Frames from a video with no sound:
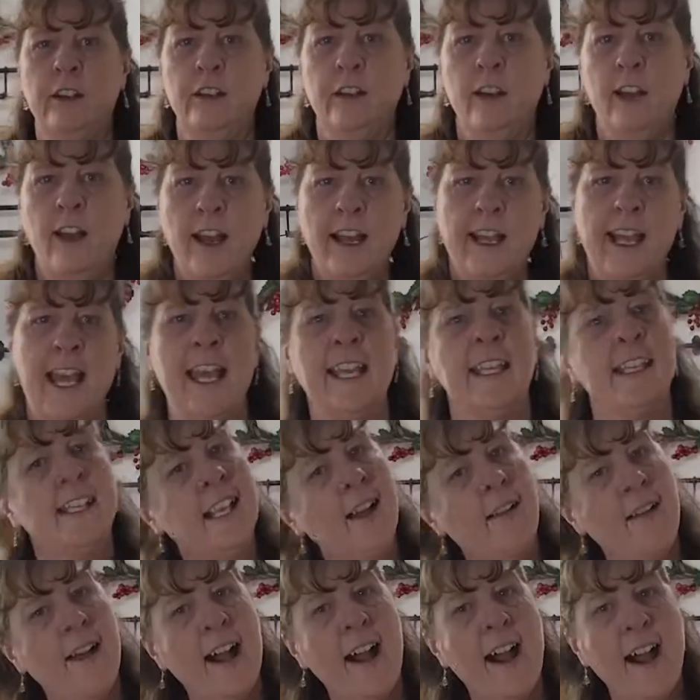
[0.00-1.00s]
Okay,
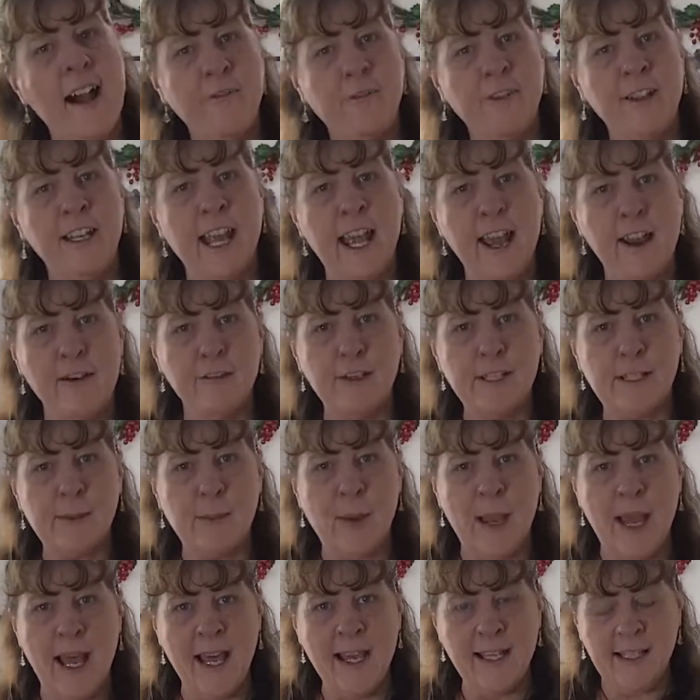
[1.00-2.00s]
so our half an hour has
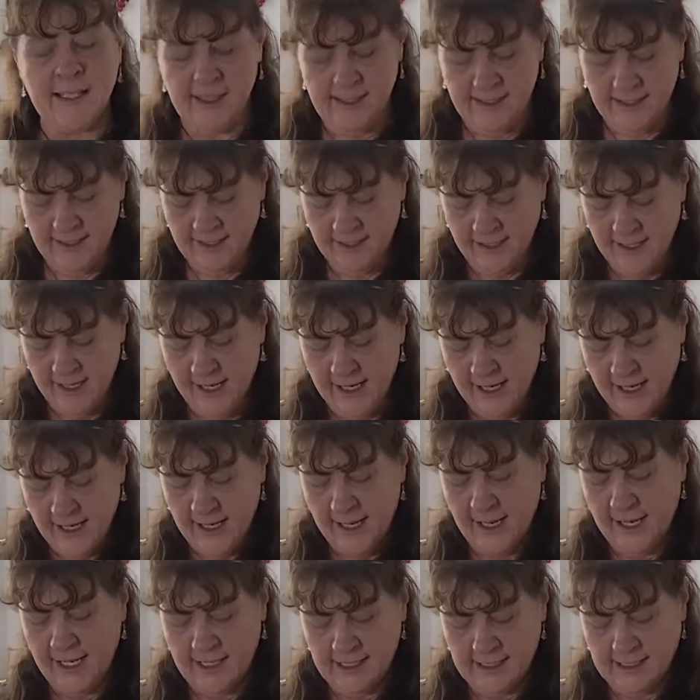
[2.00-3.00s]
passed.
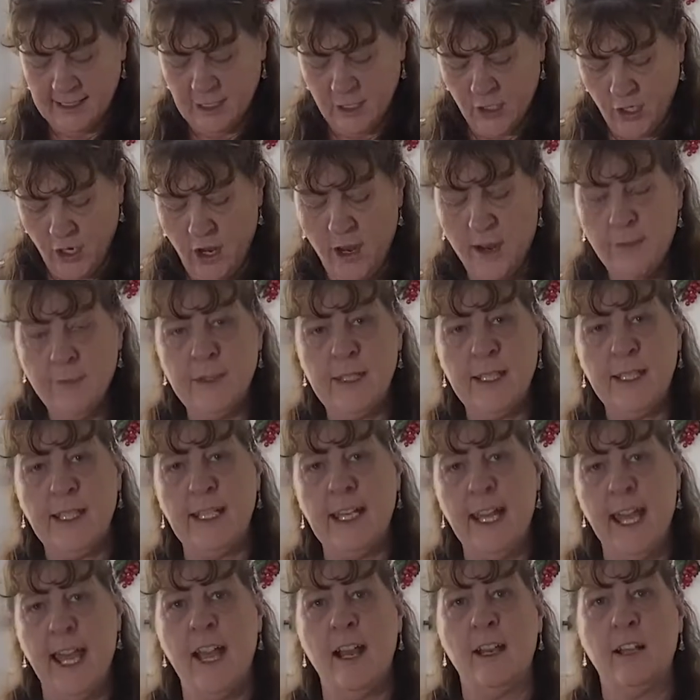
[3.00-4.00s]
And it's time to
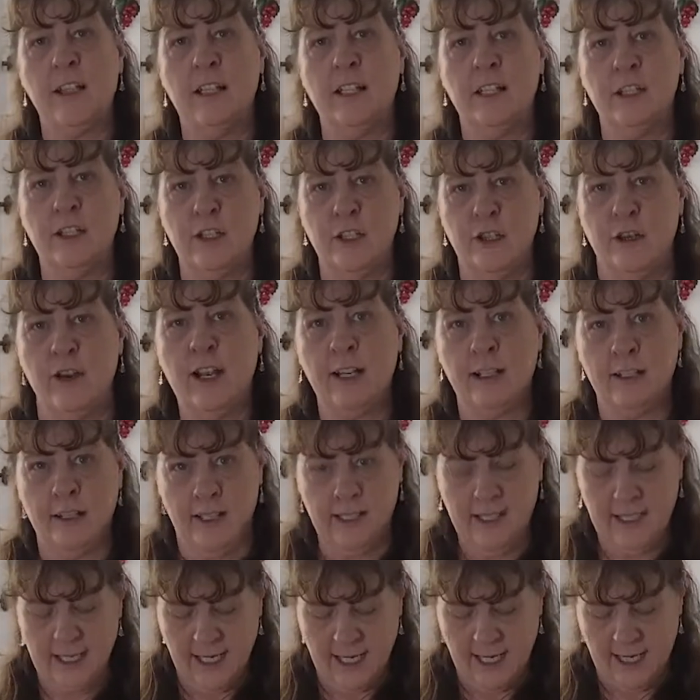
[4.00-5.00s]
now construct
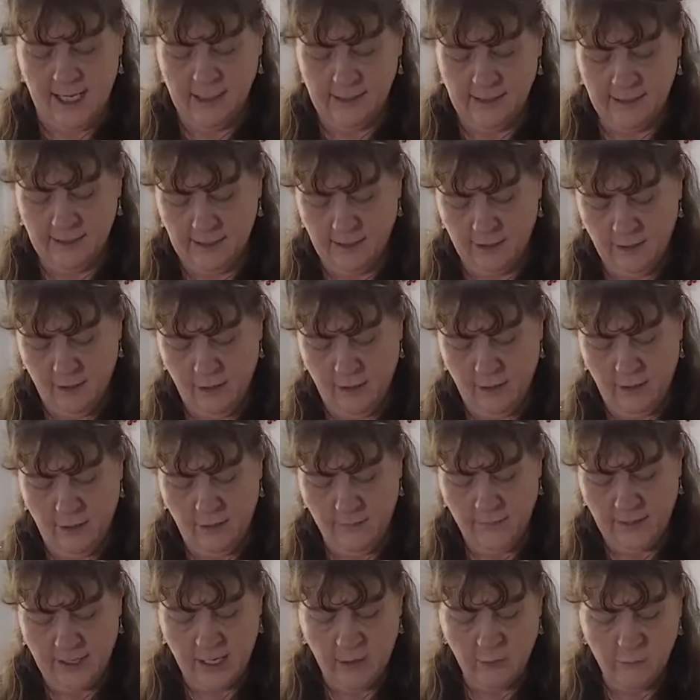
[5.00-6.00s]
the tarts. So
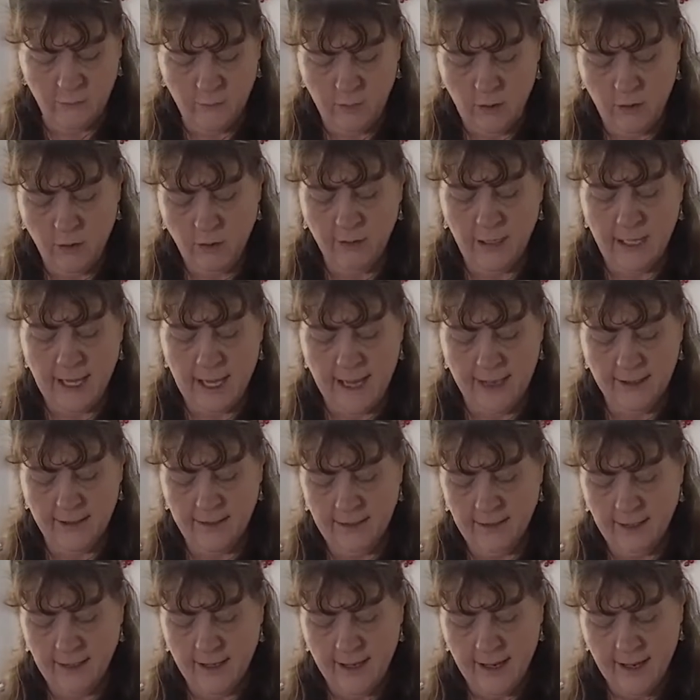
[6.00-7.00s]
I'm going to roll
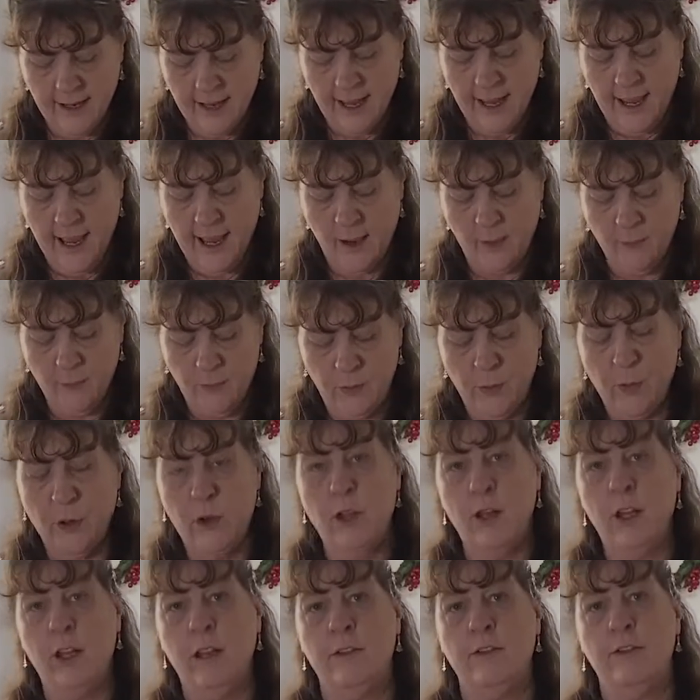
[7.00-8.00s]
out our
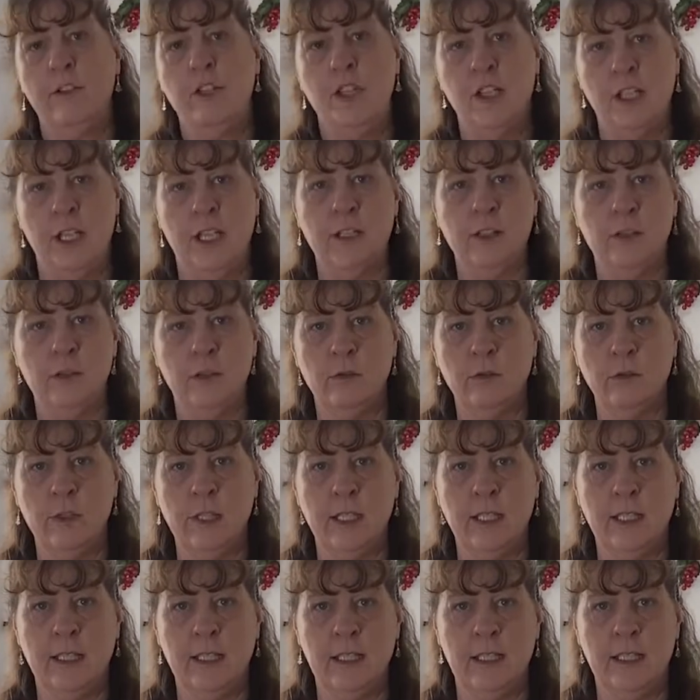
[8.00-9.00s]
ball of
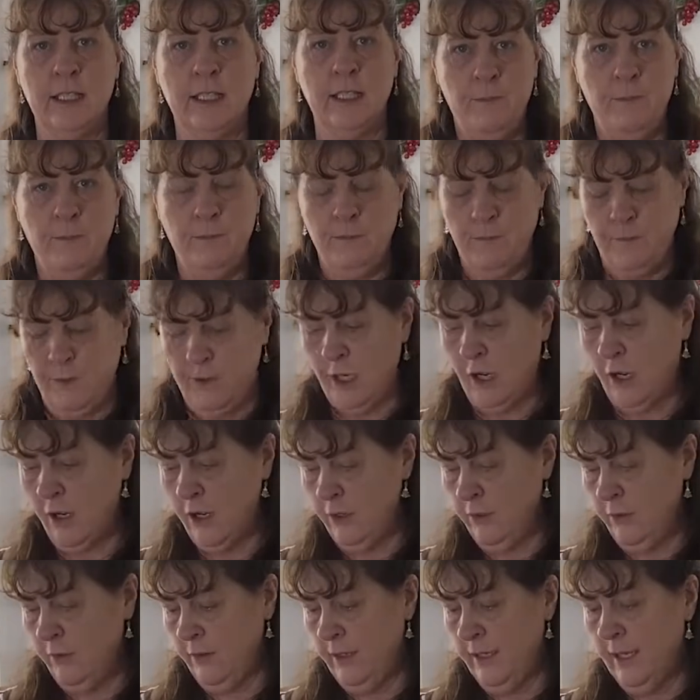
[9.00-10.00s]
chilled
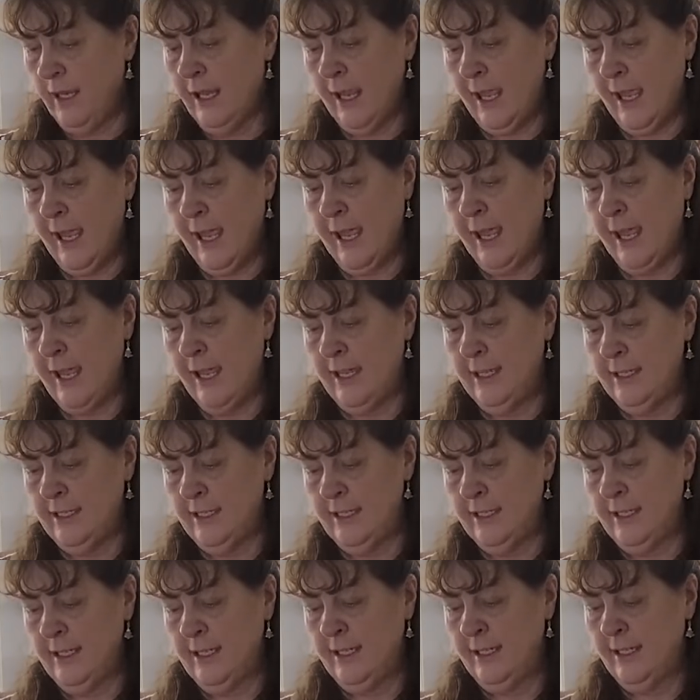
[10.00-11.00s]
dough,
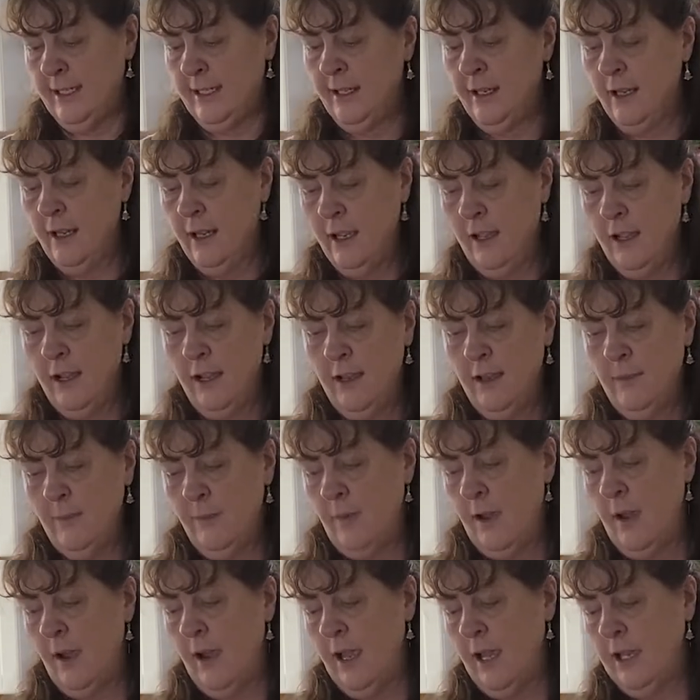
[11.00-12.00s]
and
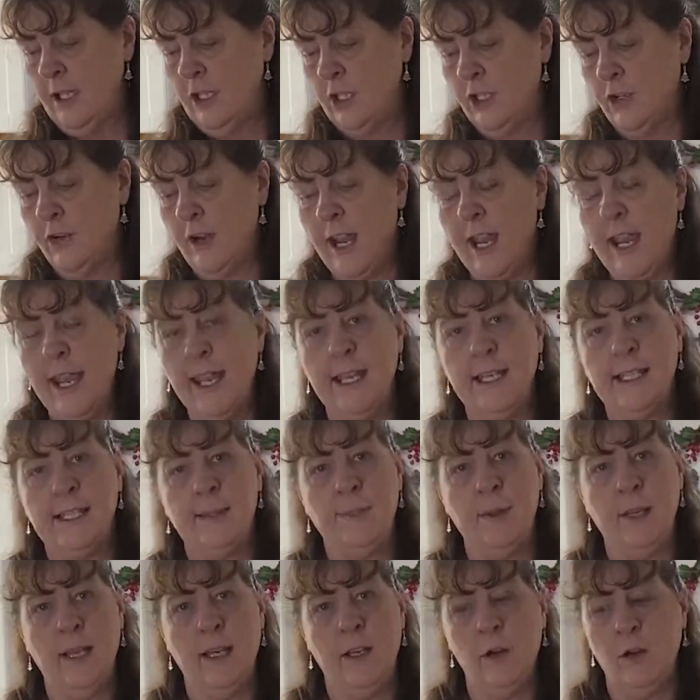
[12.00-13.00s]
my tray
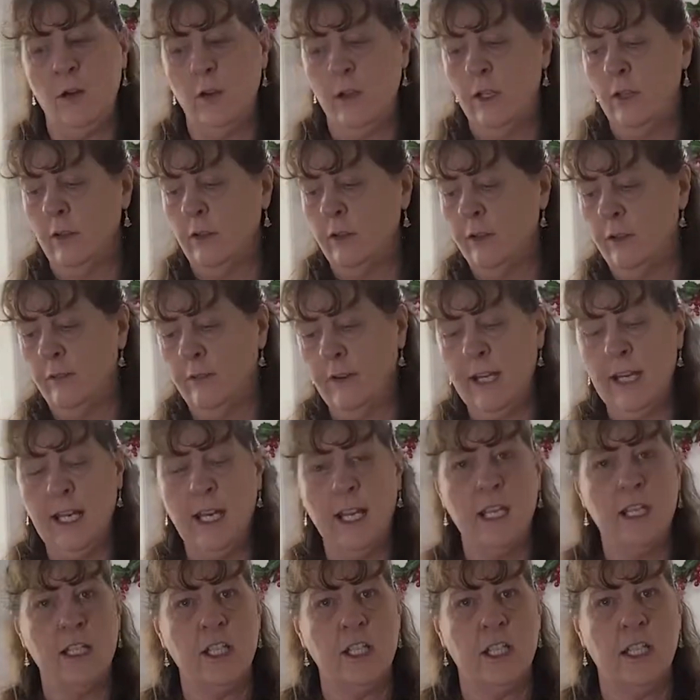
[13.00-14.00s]
has been oiled and
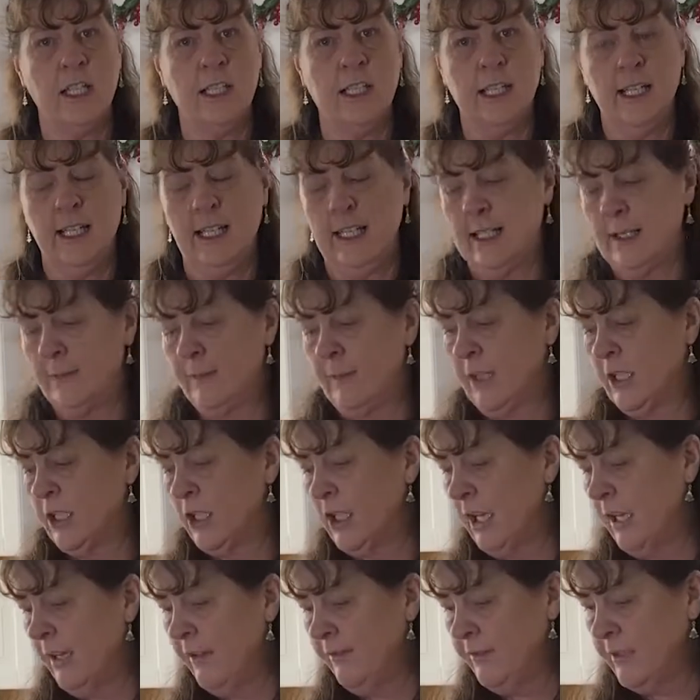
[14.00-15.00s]
ready. As you can see, it's
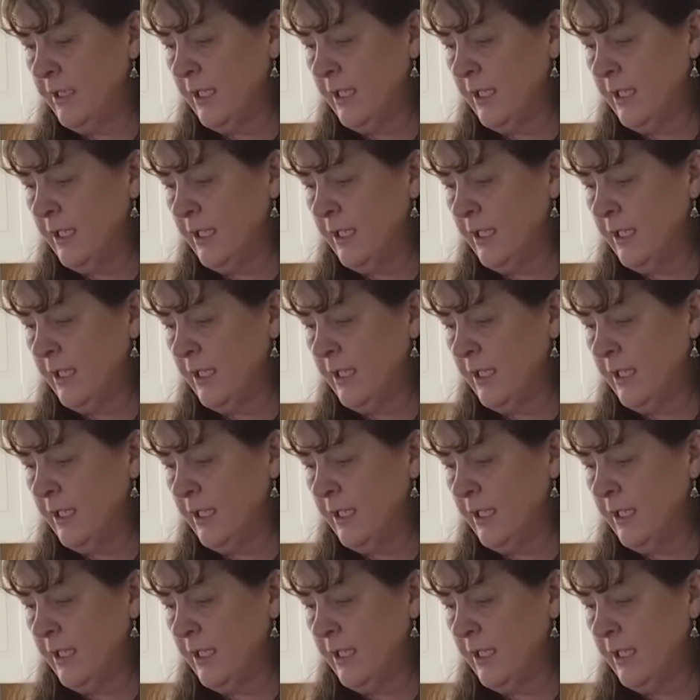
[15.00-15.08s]
much loved.